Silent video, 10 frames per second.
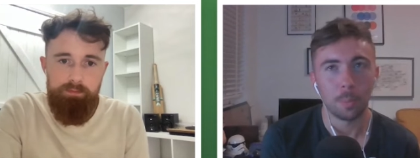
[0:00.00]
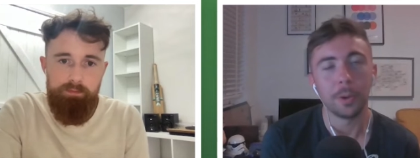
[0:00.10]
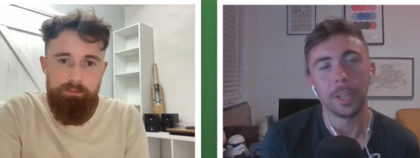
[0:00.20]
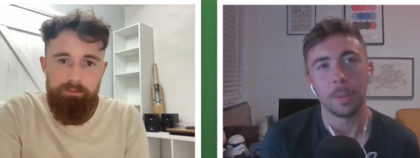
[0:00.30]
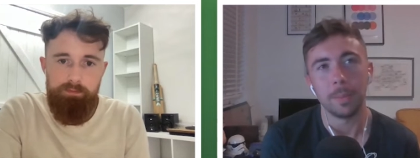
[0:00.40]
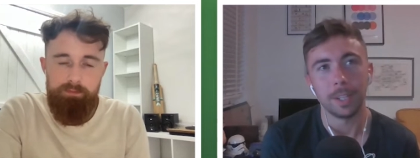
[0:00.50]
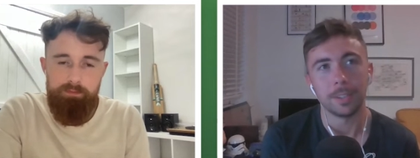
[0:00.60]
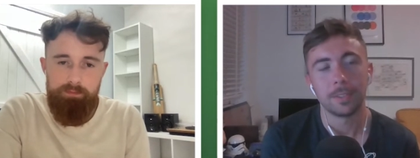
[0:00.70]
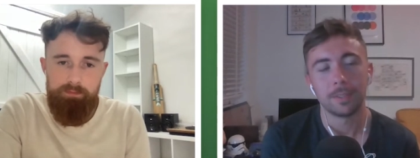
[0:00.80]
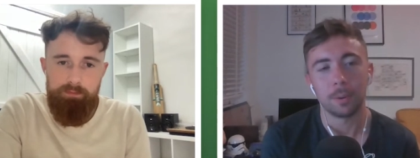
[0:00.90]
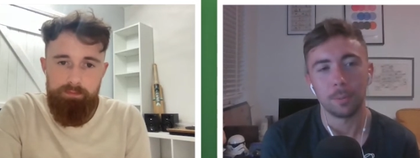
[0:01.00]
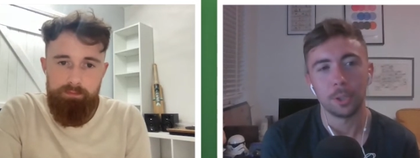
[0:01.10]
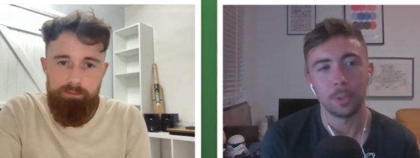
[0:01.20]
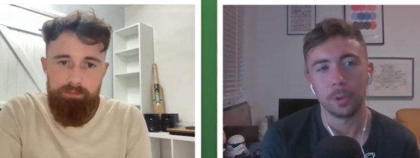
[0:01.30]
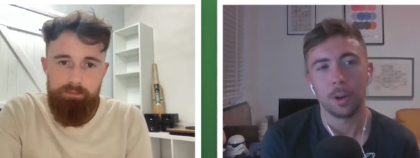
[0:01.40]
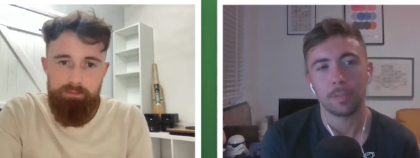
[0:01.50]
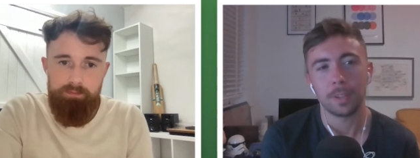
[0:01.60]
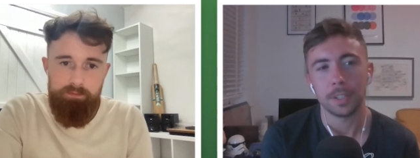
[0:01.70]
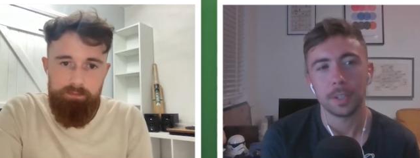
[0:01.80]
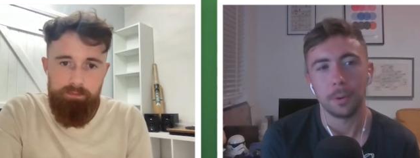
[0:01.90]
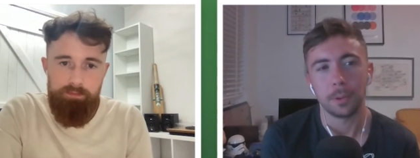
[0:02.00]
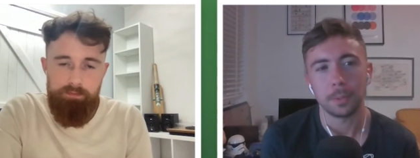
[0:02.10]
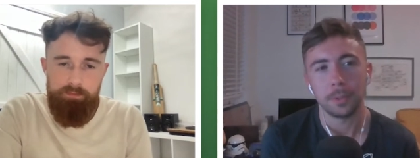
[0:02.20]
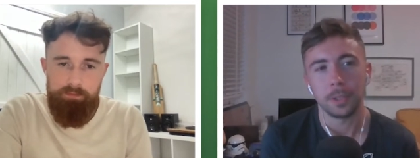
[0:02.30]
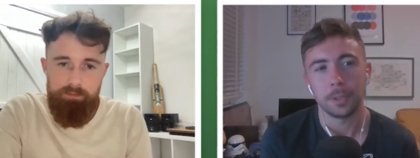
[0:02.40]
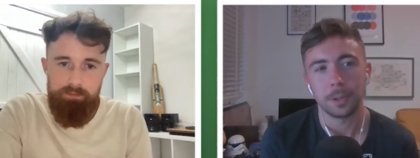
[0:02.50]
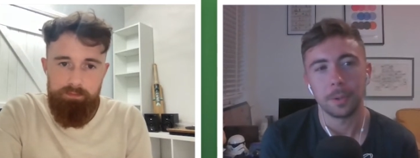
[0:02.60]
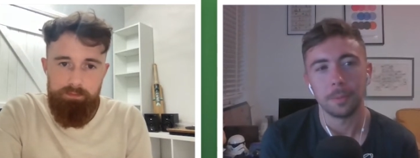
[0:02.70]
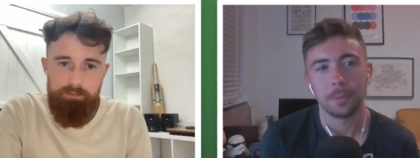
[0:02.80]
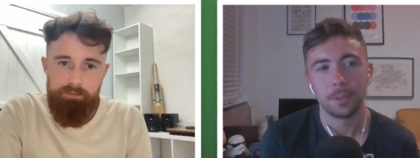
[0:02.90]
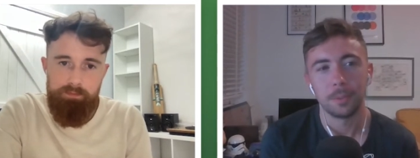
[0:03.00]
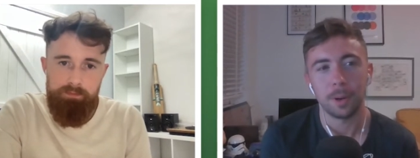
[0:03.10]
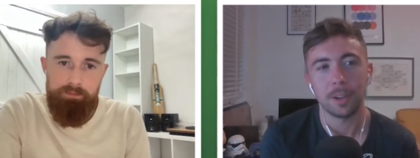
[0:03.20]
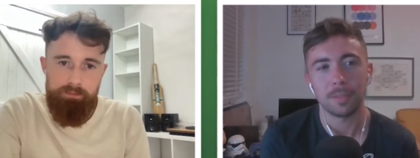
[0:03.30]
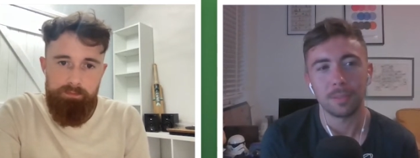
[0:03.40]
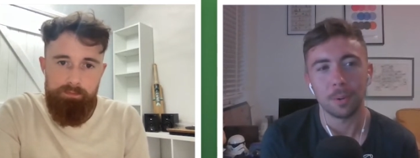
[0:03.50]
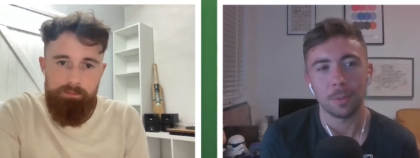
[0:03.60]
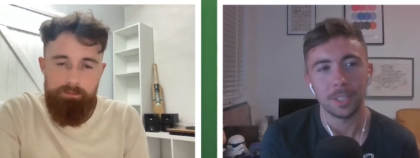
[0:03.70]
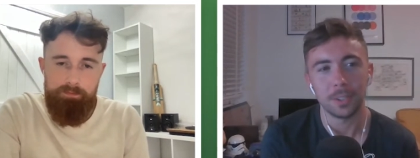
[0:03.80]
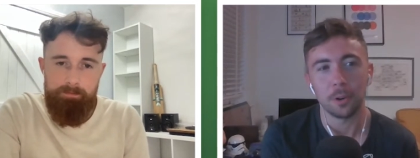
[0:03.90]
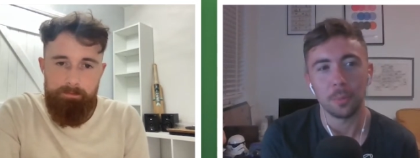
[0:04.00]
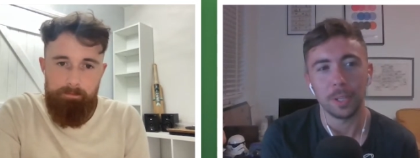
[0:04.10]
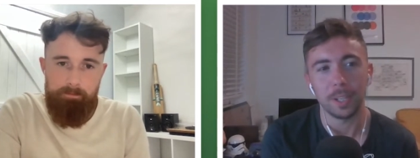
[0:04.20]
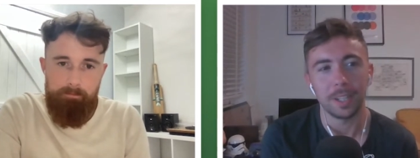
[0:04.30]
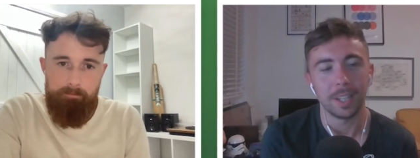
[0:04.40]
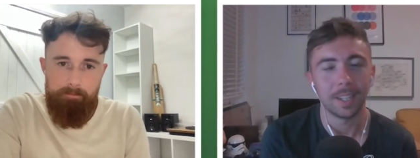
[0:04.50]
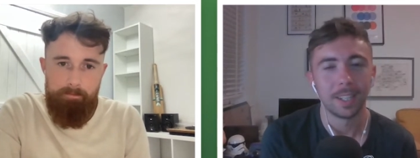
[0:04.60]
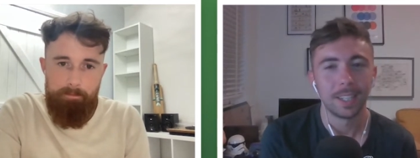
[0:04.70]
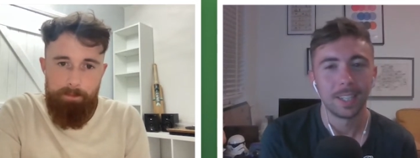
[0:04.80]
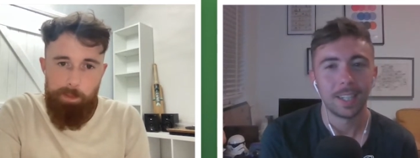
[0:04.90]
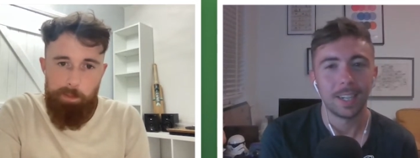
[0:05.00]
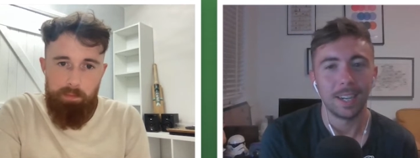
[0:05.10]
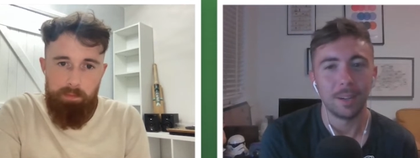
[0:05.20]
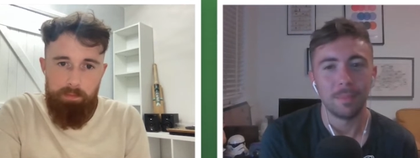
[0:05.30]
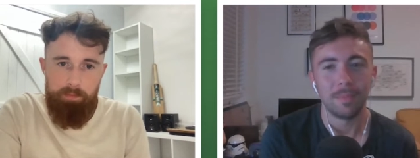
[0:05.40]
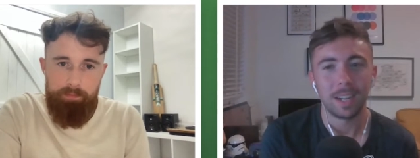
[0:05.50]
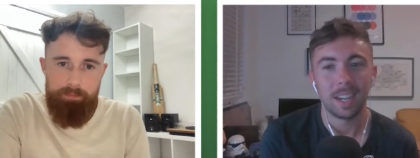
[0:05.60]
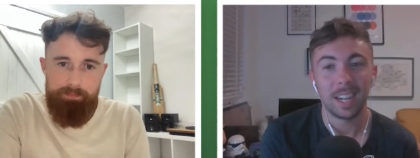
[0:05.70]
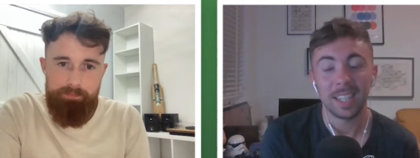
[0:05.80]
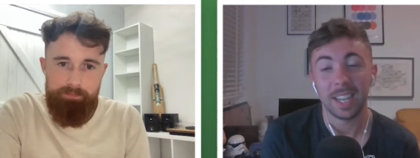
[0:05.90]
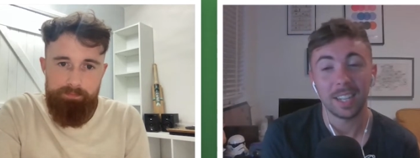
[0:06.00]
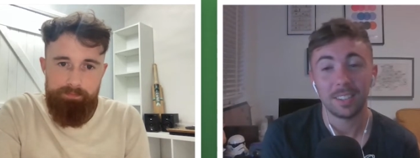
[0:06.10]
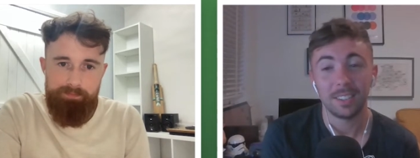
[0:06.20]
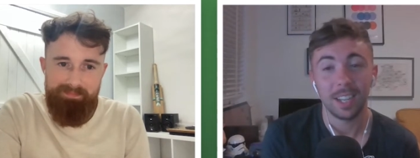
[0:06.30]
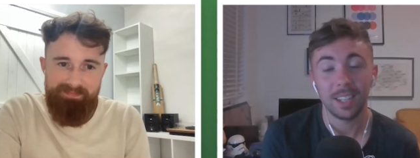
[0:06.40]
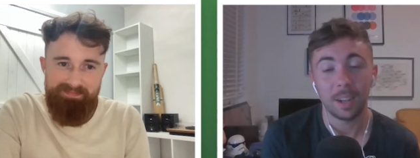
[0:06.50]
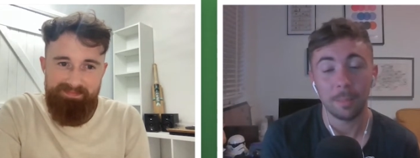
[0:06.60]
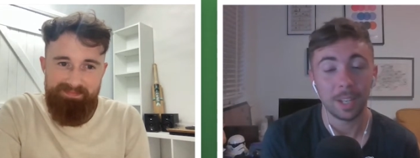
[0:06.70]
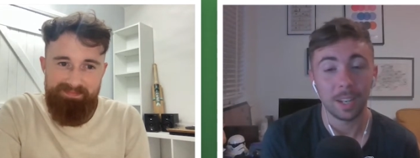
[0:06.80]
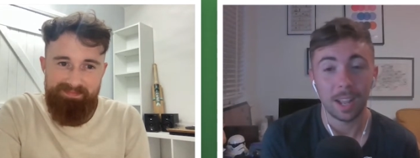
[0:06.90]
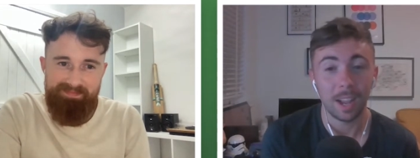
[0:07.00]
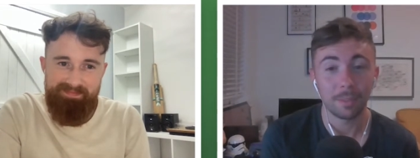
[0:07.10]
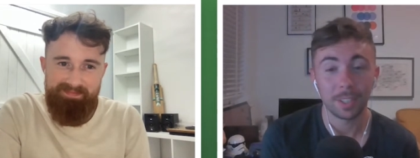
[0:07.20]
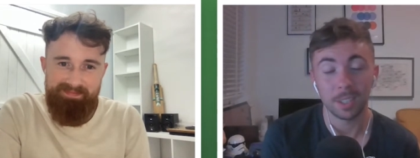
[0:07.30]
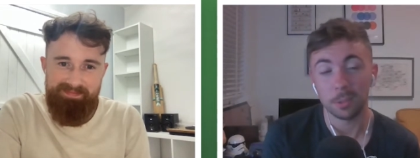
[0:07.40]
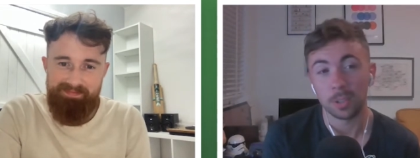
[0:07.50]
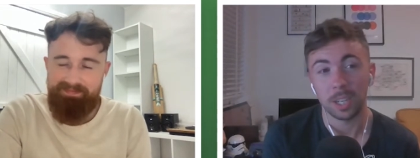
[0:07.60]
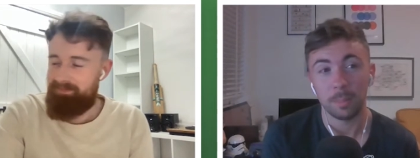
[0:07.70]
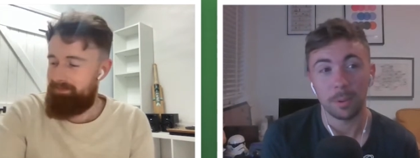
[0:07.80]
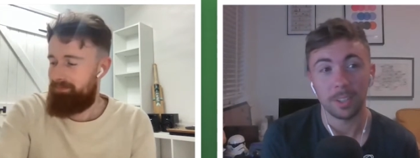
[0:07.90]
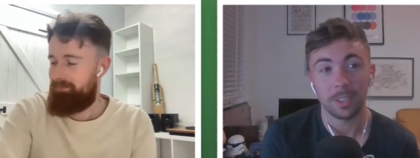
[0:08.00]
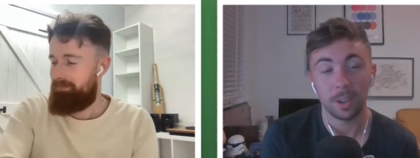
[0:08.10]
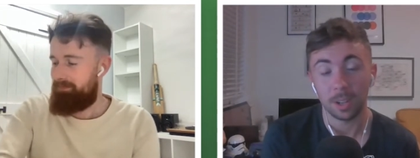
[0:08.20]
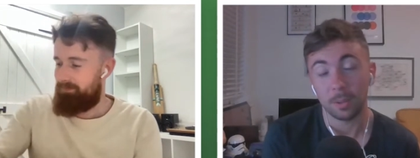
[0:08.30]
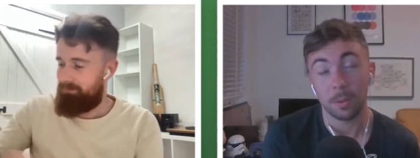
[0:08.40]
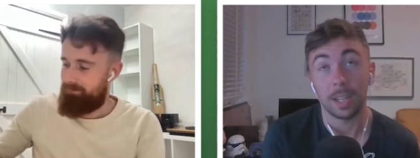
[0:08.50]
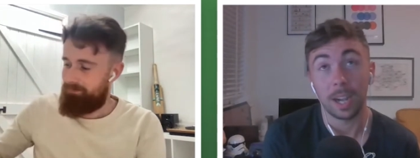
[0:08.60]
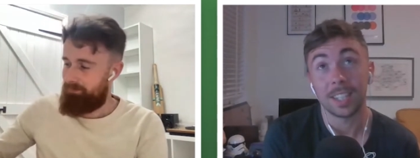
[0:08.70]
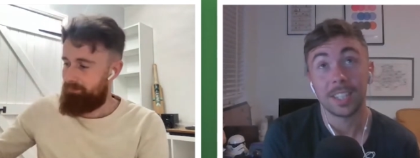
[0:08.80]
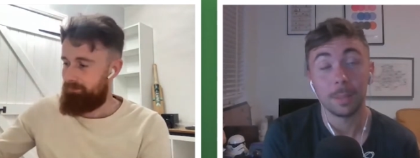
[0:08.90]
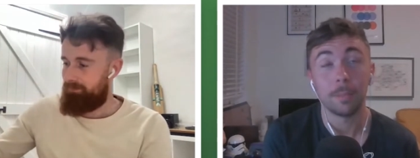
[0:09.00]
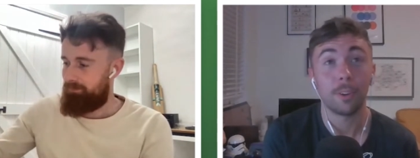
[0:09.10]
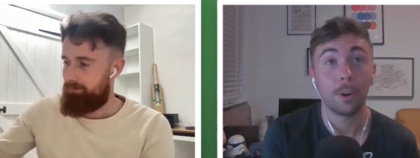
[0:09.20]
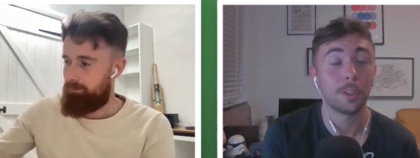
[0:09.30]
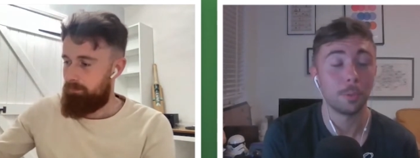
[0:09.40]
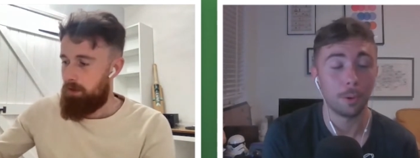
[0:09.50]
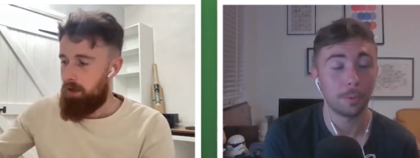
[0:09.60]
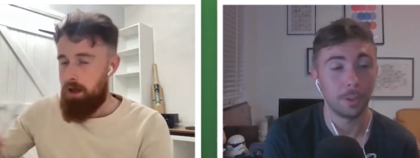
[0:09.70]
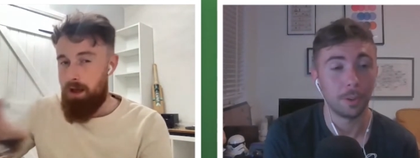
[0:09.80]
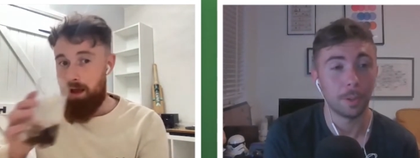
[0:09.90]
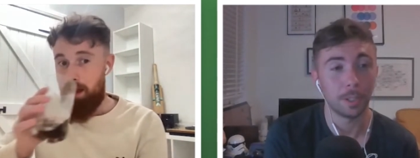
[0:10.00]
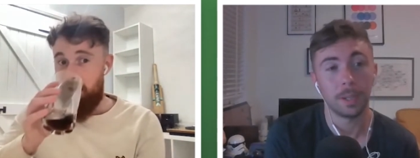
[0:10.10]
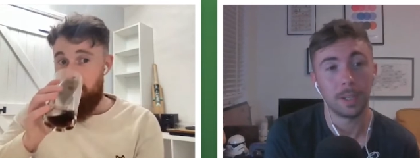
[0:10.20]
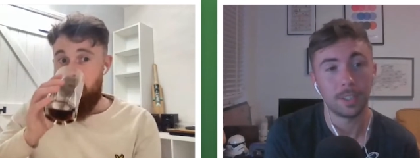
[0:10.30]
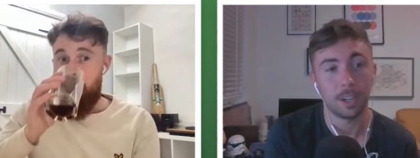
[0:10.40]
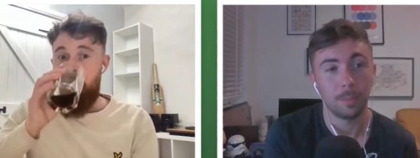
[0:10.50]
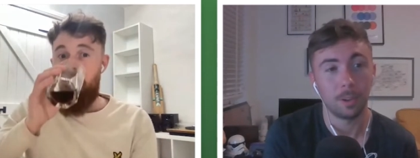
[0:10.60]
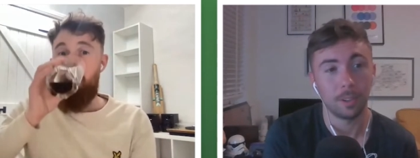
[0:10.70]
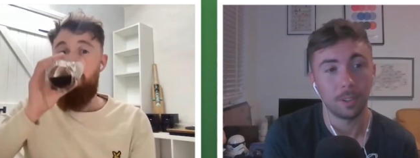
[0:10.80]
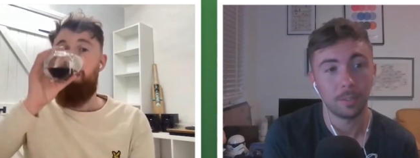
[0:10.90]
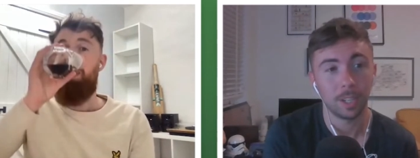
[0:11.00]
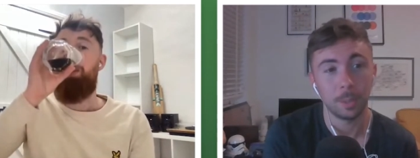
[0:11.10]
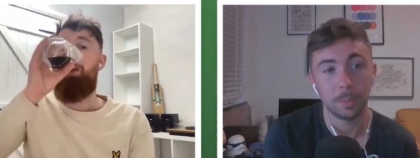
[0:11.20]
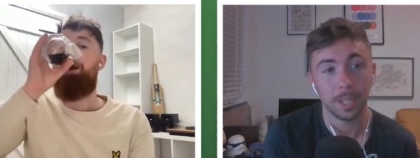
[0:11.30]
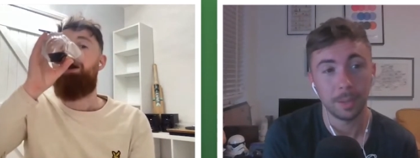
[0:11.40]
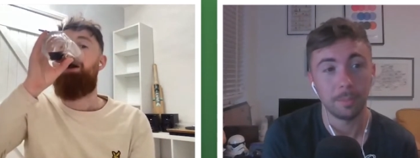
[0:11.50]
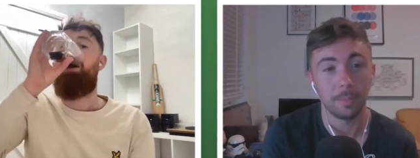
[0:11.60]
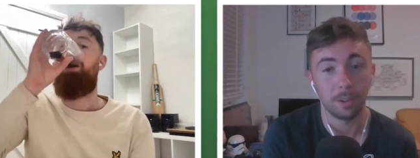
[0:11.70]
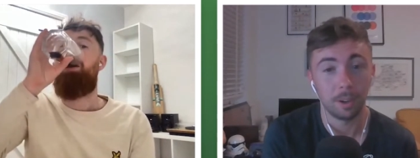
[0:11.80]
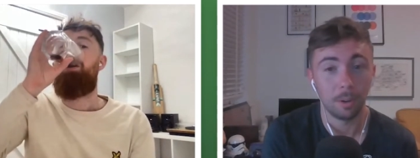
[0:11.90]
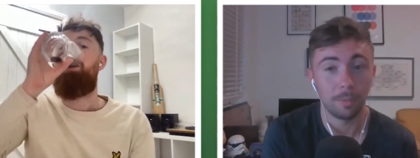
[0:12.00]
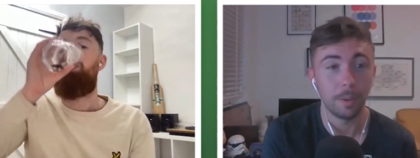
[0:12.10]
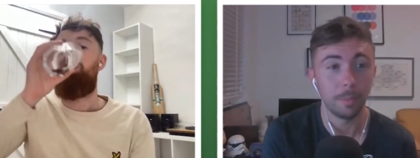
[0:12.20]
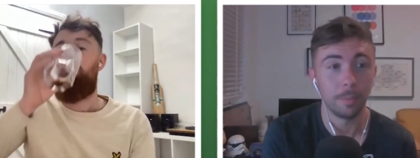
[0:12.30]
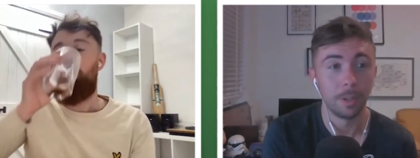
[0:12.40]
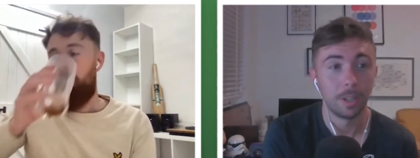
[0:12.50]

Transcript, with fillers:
Speaker 1: putting him in from QPR fans, to be honest with you. So by default, he's got to be in there. Um, and yeah, it, eh, I mean, every single clip I, I, I see him far too often on my Twitter timeline of clips him of him